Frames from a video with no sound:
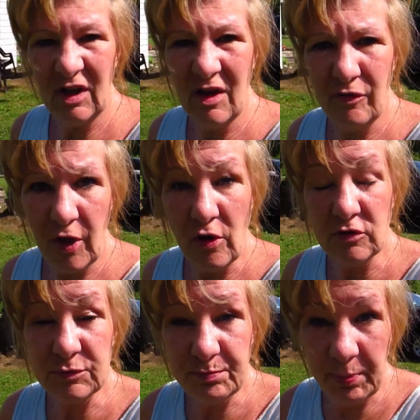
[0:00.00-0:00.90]
Let
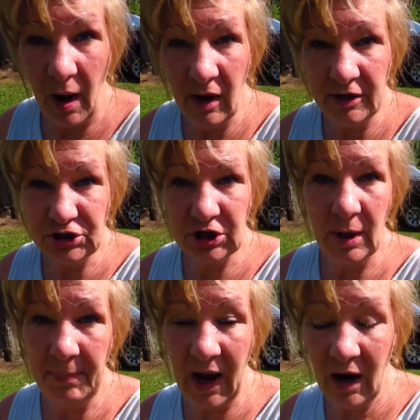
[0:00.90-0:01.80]
those punch
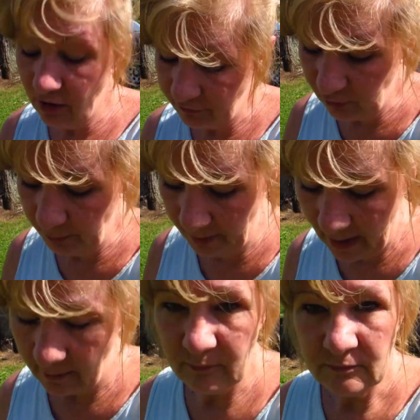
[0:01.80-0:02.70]
a powerful
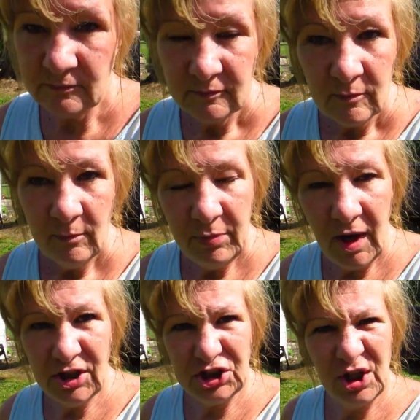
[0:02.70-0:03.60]
pack.
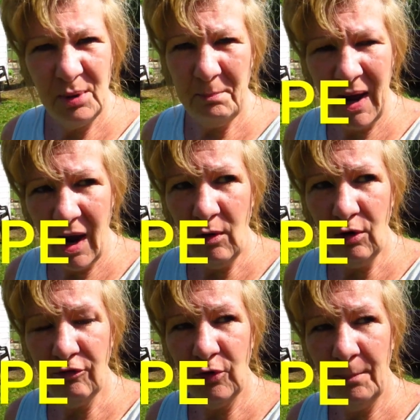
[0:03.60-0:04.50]
Punch a
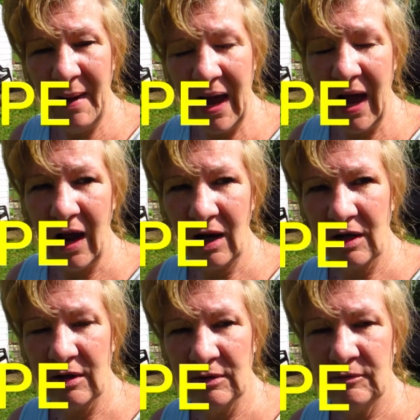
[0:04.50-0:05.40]
powerful pack.
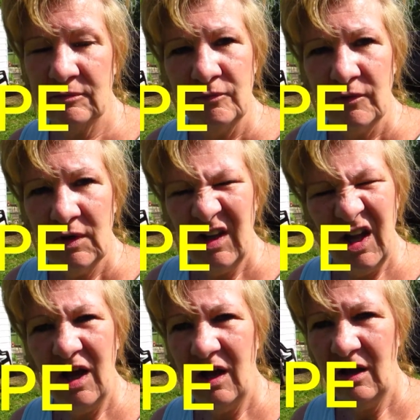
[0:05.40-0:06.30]

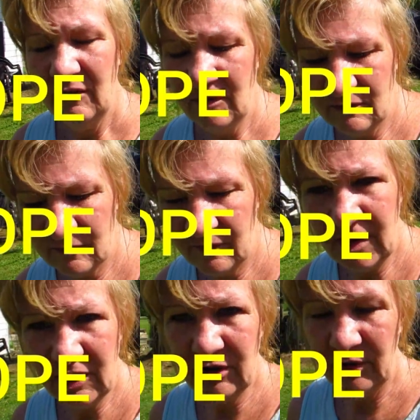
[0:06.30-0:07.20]
Yeah,
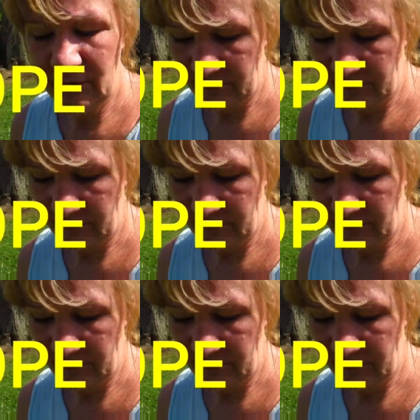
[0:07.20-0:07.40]
they do.